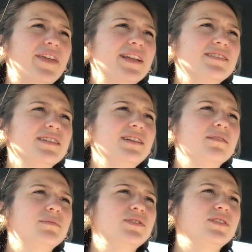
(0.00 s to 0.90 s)
That's like
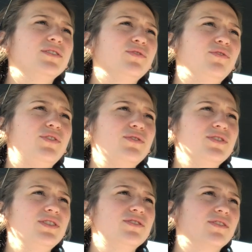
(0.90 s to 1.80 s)
the most
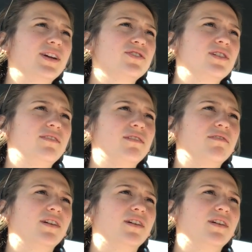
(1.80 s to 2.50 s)
confusing direction I've ever